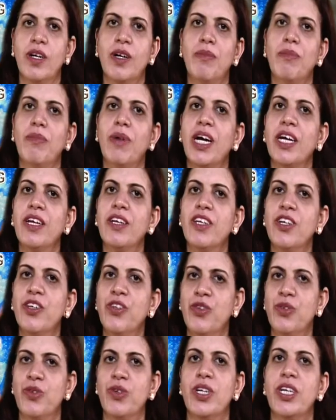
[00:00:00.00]
Uh, my dear
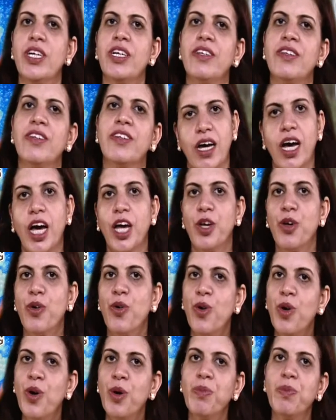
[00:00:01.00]
students, I
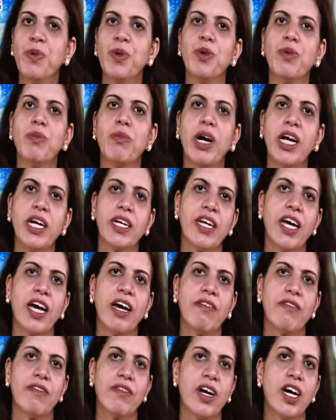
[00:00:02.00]
hope you might
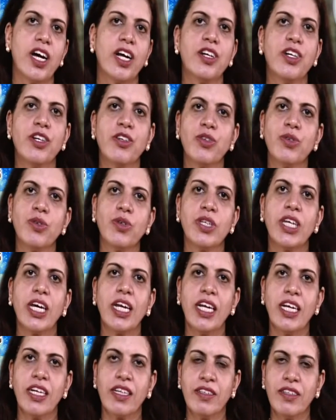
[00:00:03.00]
have understood the
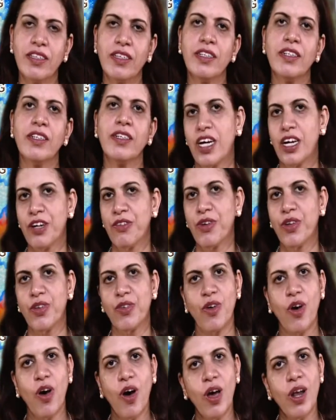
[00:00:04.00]
lecture. That was
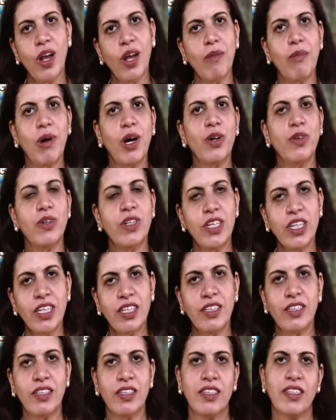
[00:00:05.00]
all about
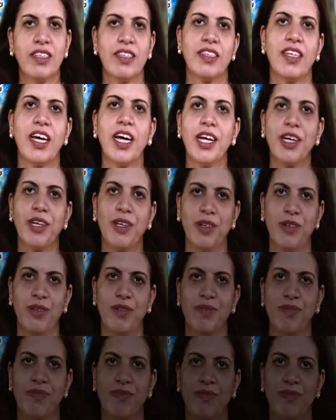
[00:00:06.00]
it. Thank you.